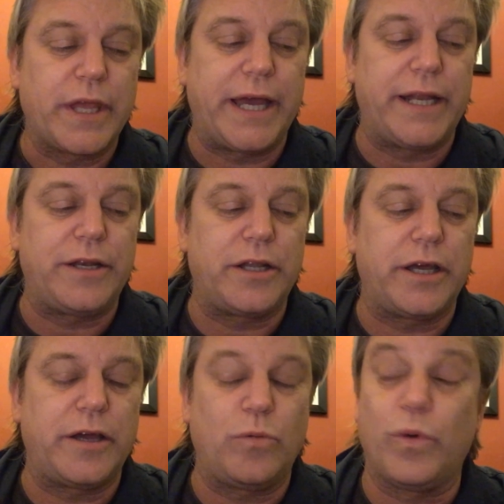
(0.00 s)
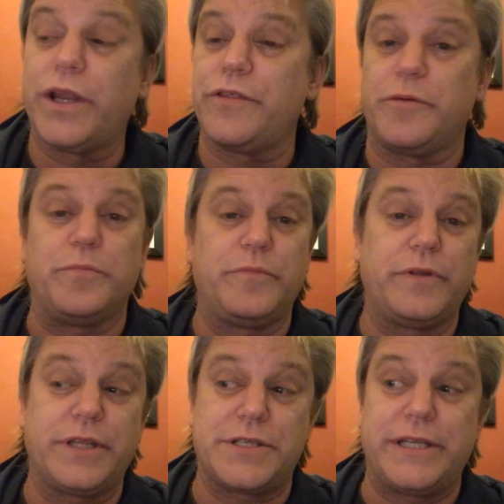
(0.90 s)
And one of
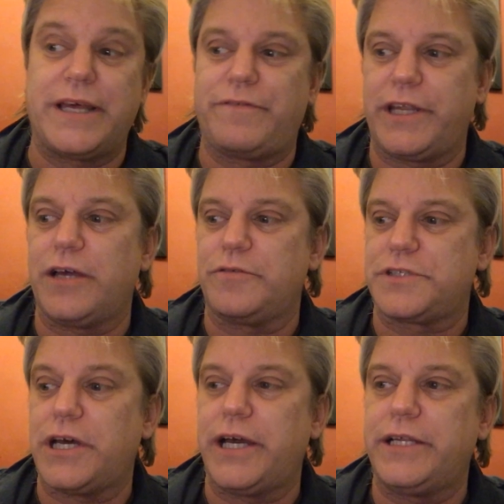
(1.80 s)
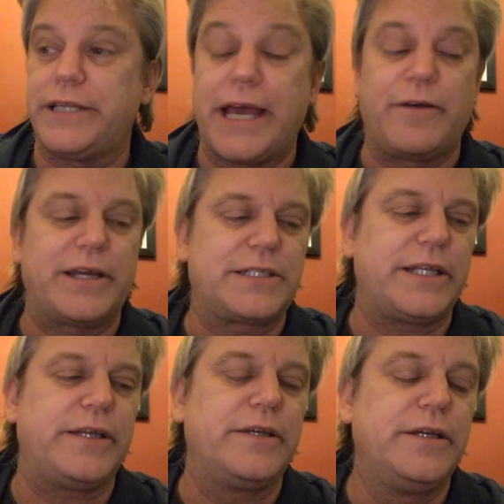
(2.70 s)
them that's in that video started now,
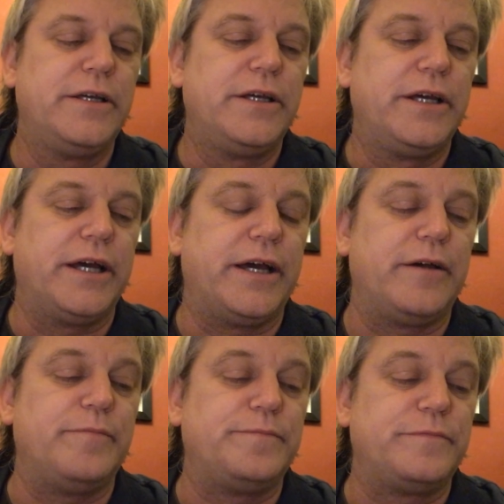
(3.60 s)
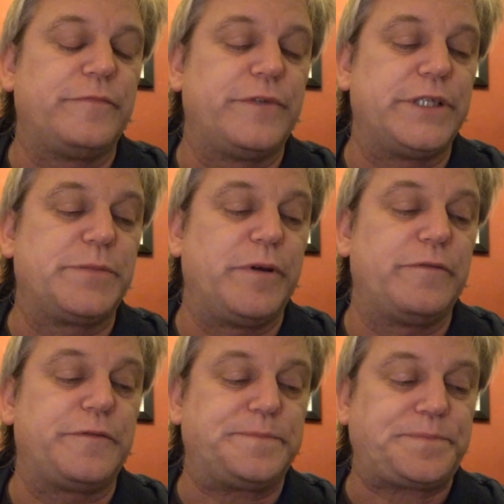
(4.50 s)
actually. For this
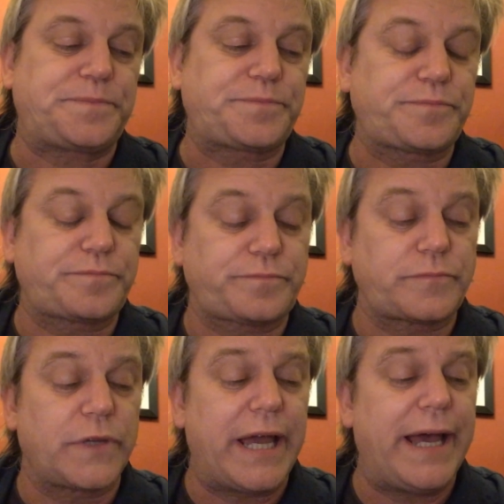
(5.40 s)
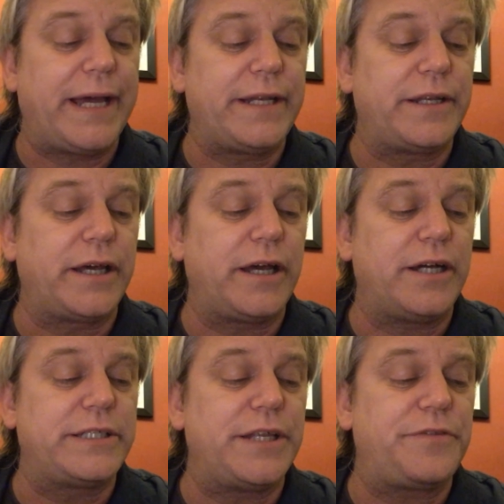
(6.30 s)
month. And
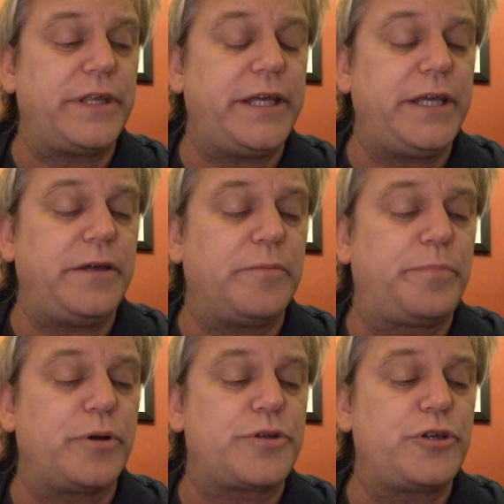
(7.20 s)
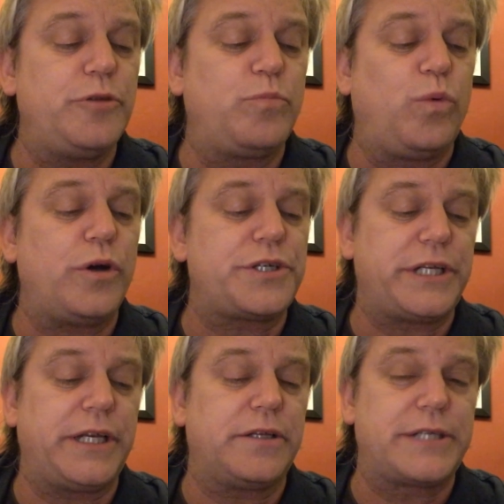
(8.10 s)
I did the BookTube
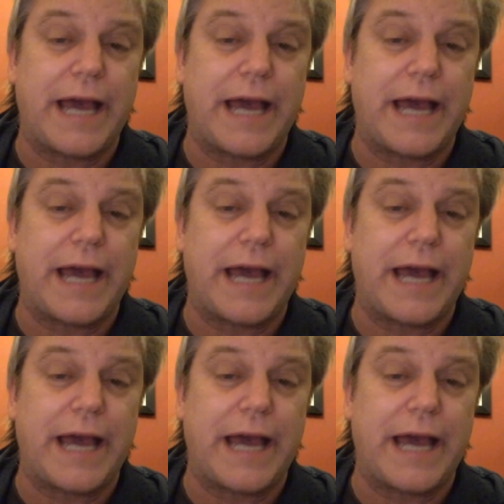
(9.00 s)
watching